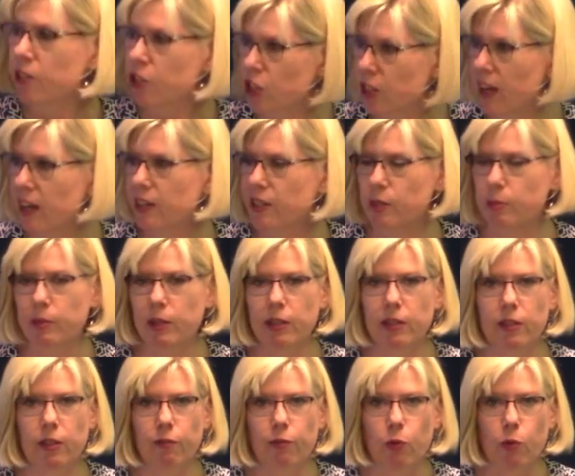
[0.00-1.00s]
Jon has been
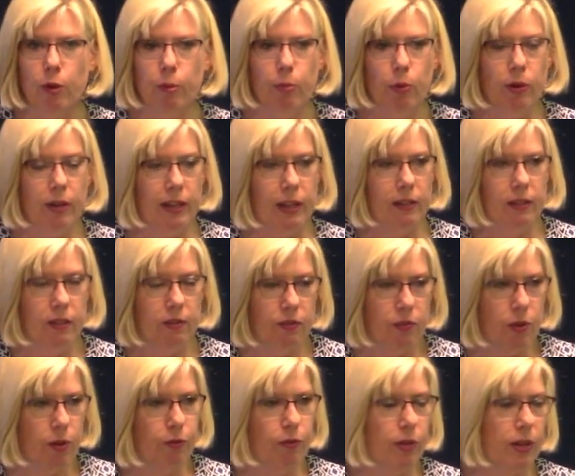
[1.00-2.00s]
at the forefront,
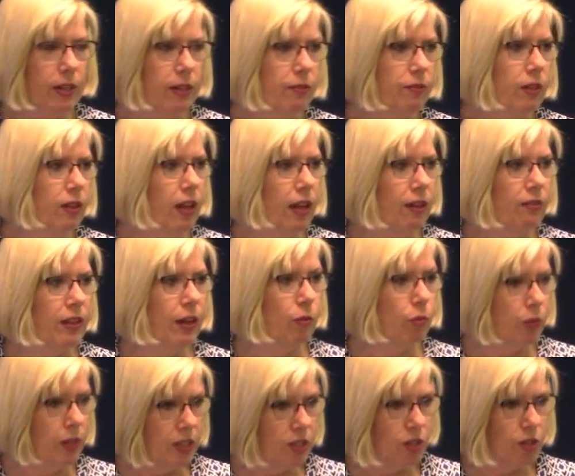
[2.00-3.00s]
forefront of a lot of
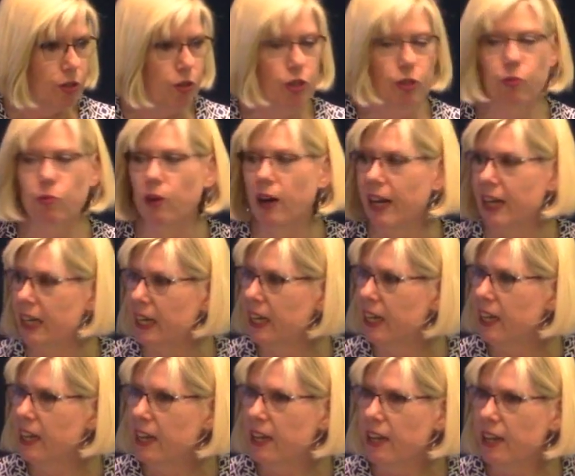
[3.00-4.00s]
that research and writing.